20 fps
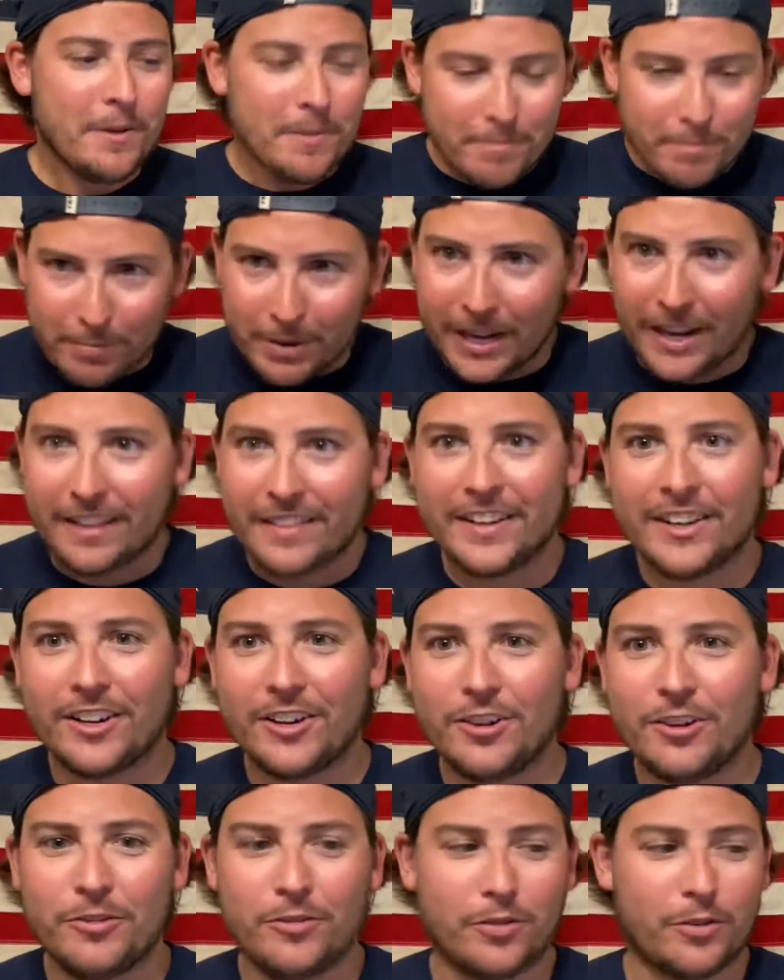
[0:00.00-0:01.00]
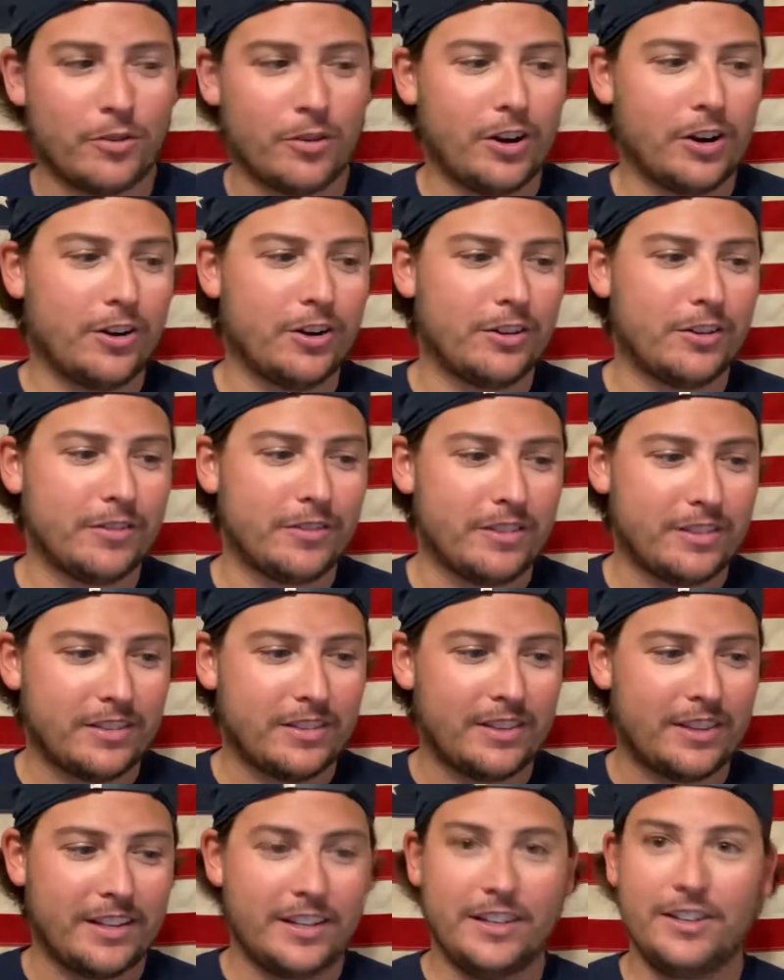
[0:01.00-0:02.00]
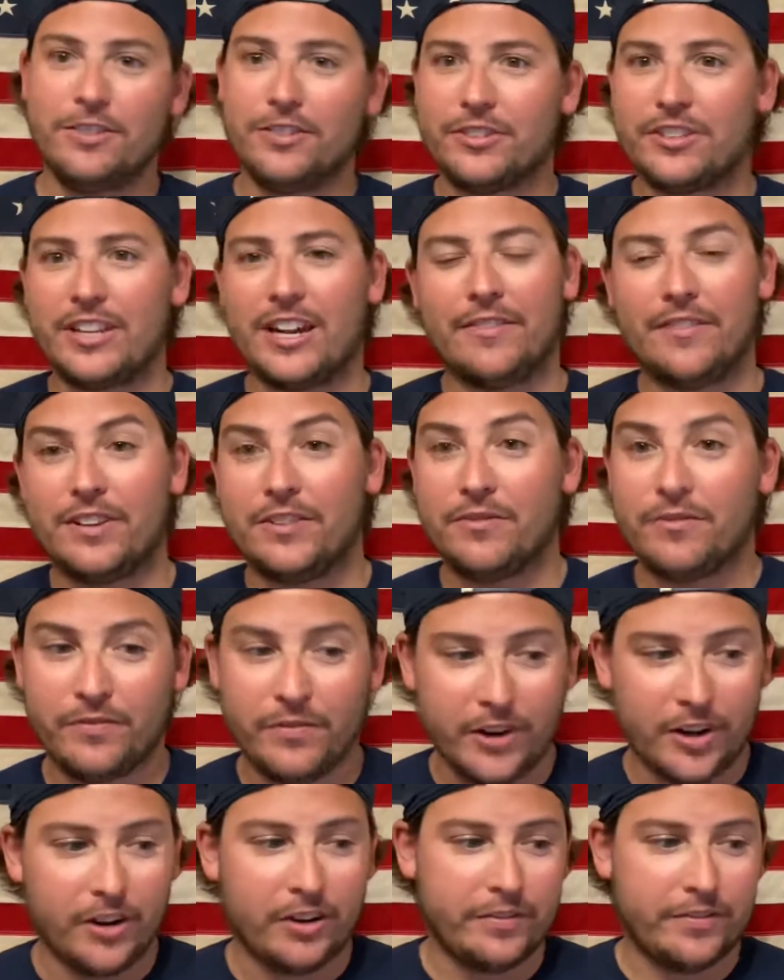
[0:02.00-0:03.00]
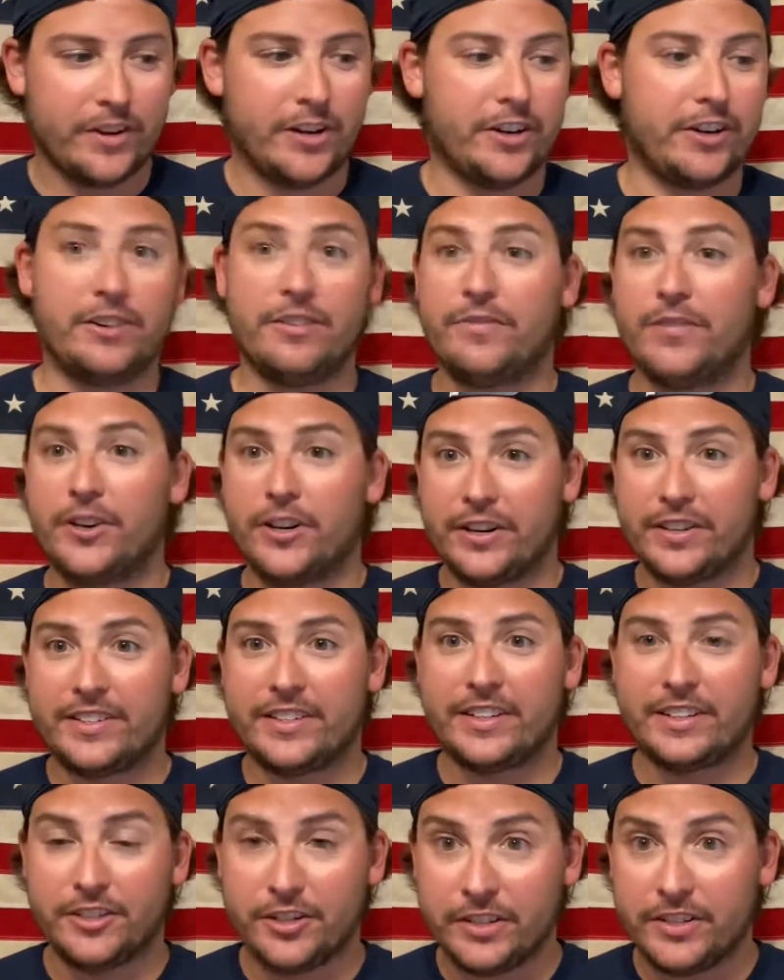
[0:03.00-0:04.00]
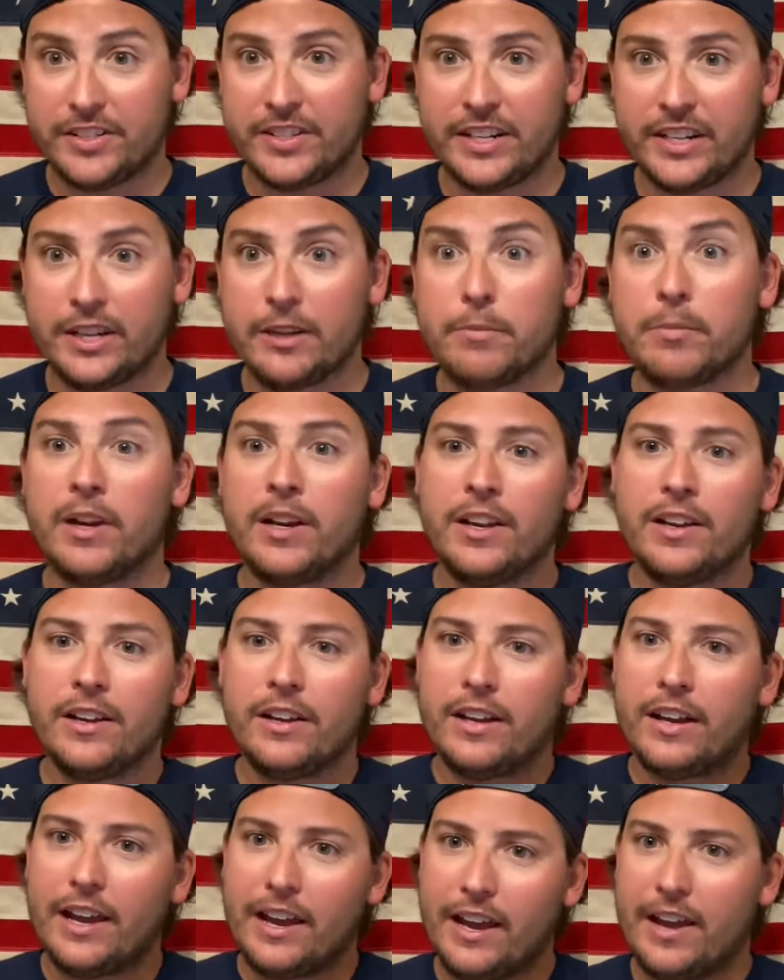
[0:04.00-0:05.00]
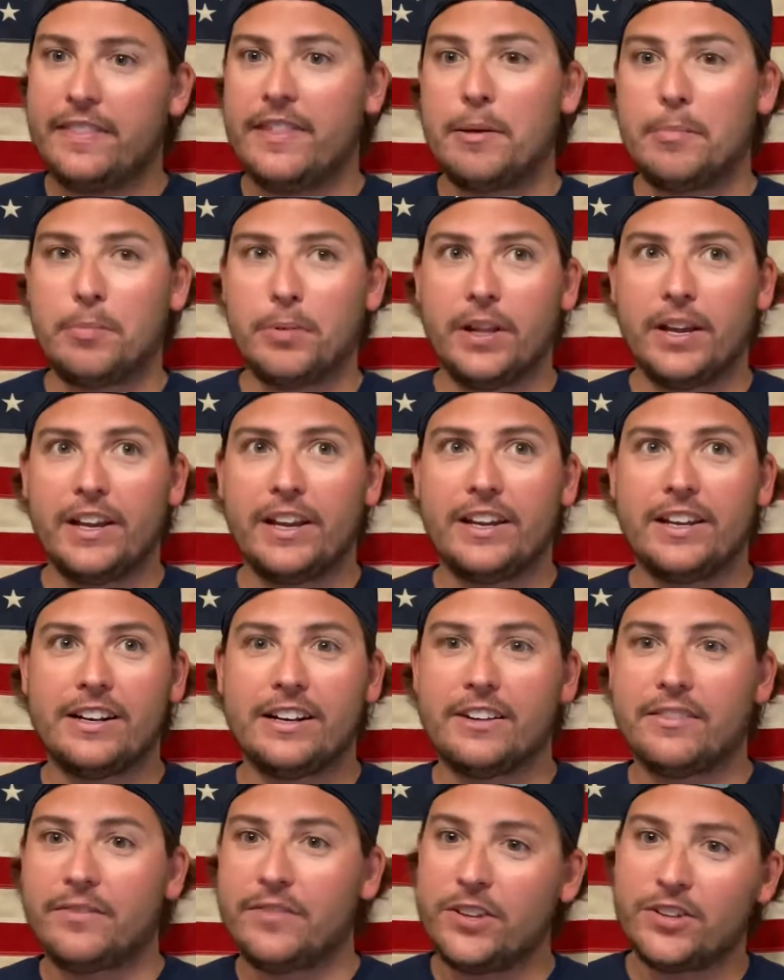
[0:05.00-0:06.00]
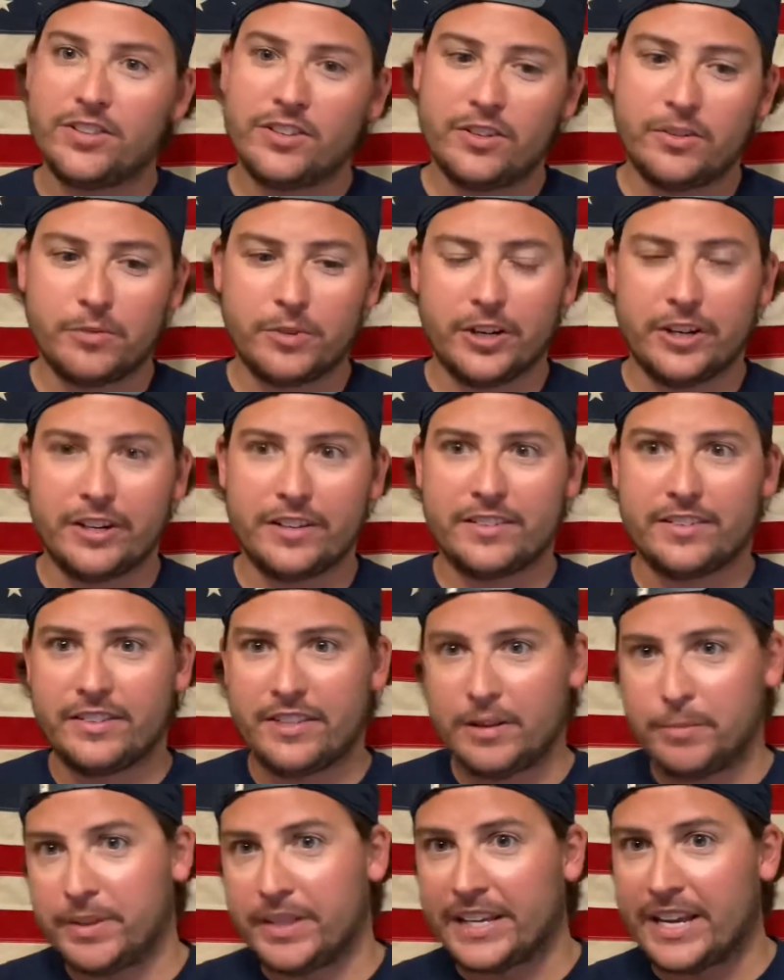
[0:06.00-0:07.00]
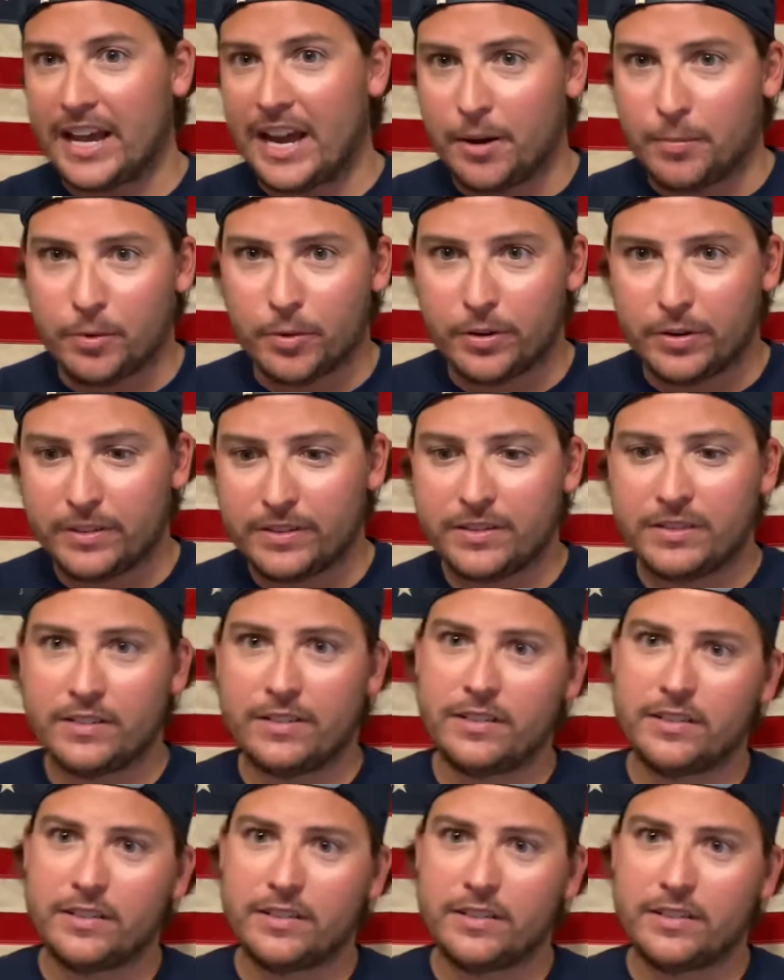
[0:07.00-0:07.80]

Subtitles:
But I think overall, the Eagles have a very, very, very good team, and they play in a division where it's them and the Cowboys.